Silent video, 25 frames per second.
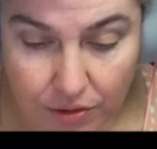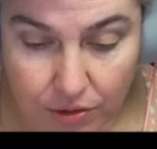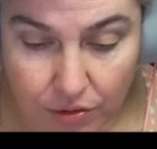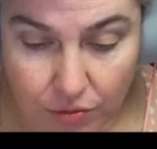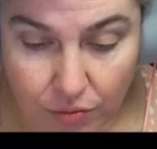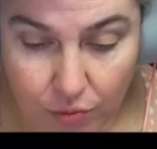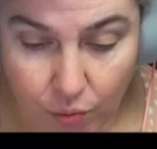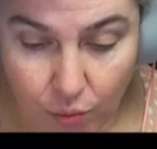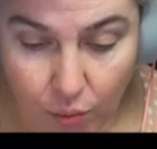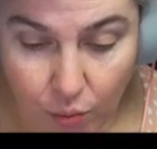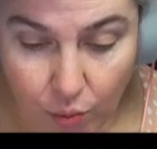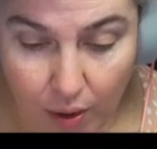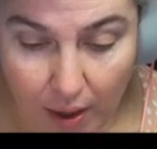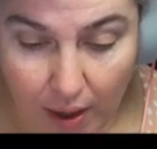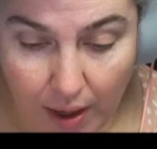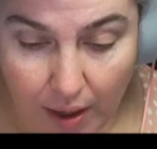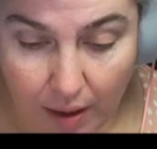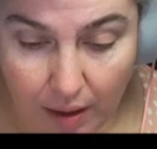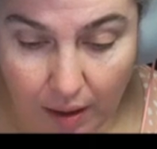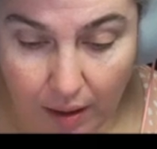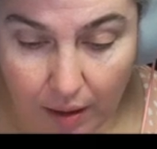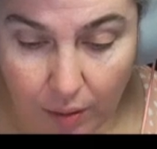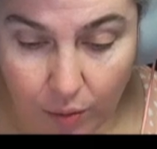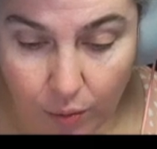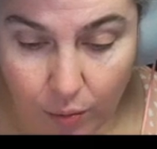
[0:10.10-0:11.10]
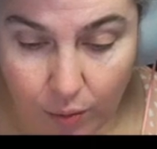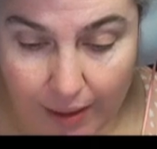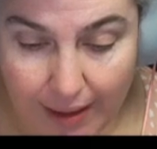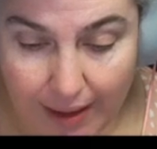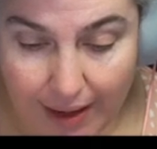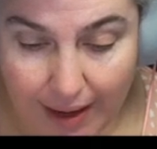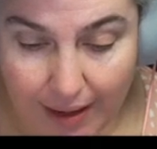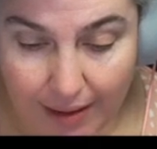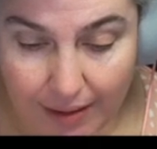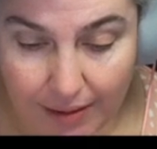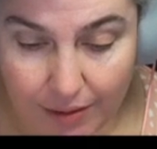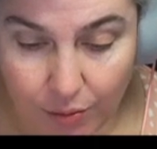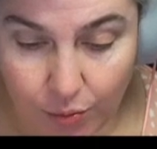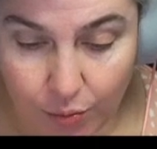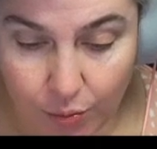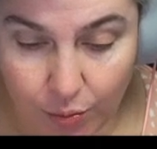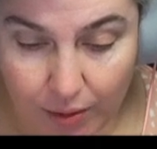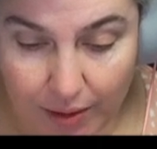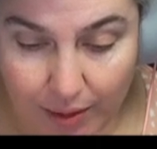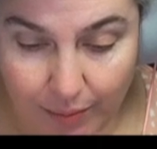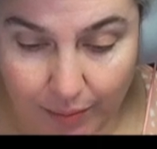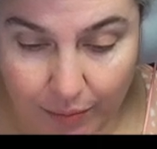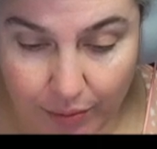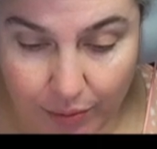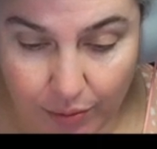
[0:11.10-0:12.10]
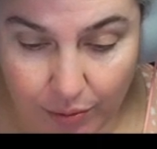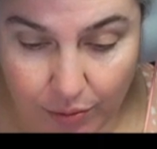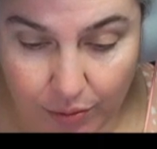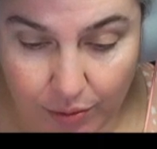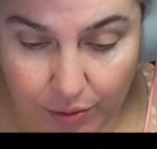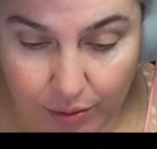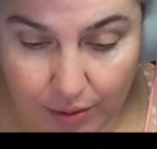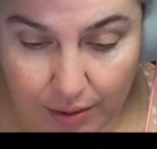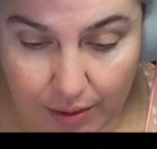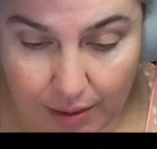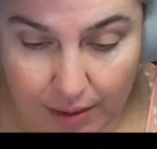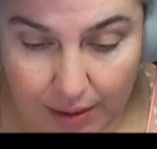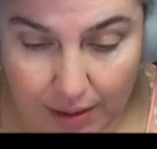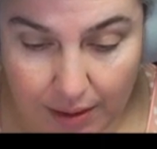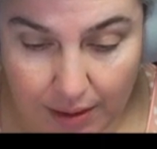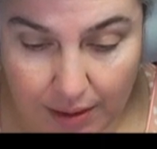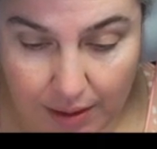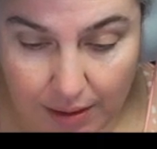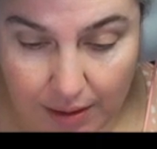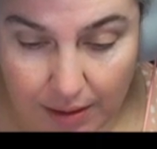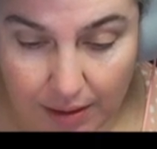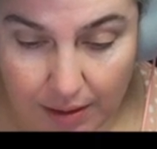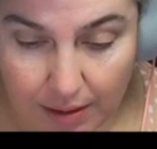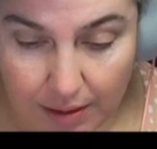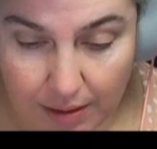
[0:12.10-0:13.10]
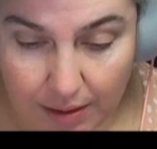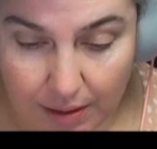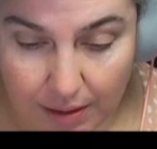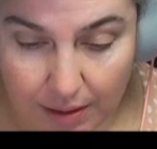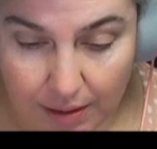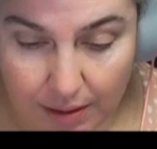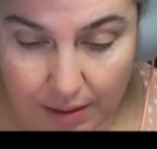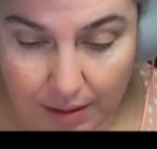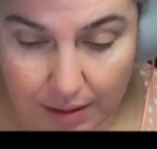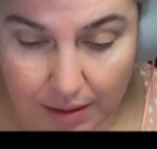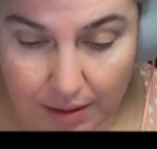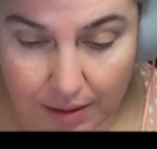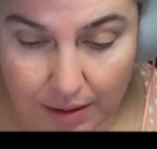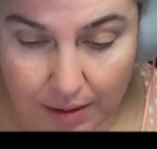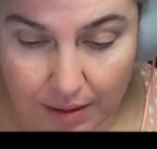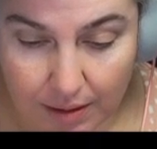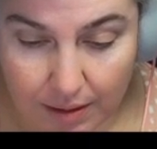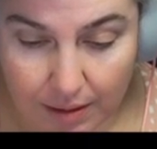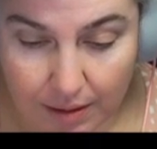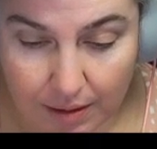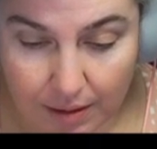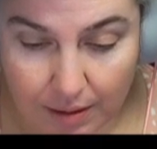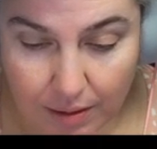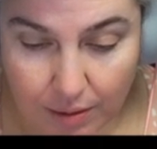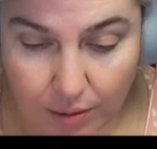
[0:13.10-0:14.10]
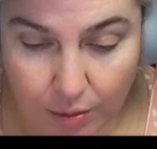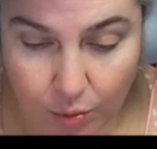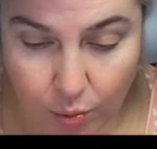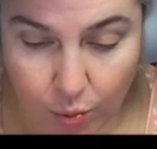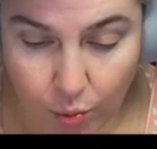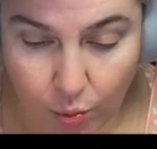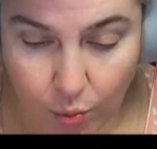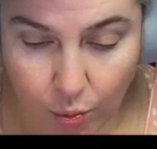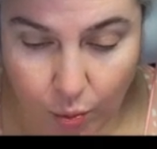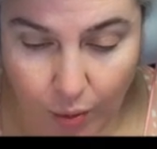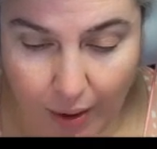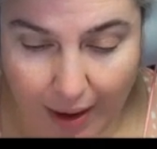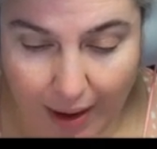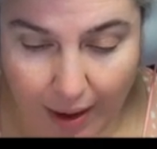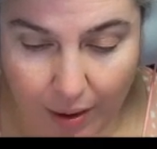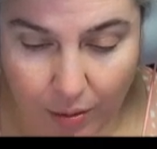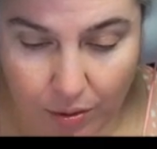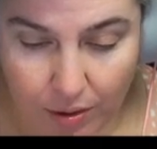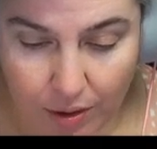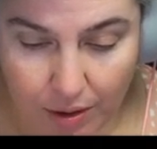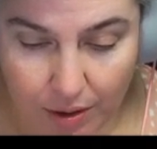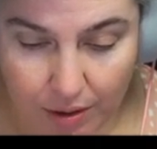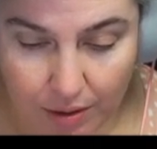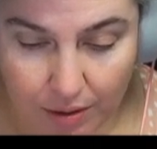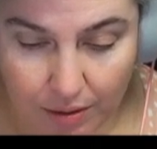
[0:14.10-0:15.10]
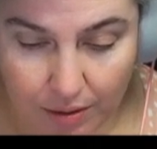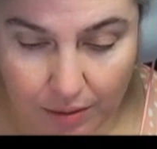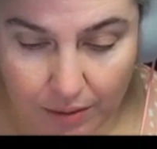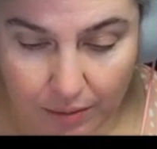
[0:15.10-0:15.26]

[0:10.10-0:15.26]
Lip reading: well, we had to reboot the router.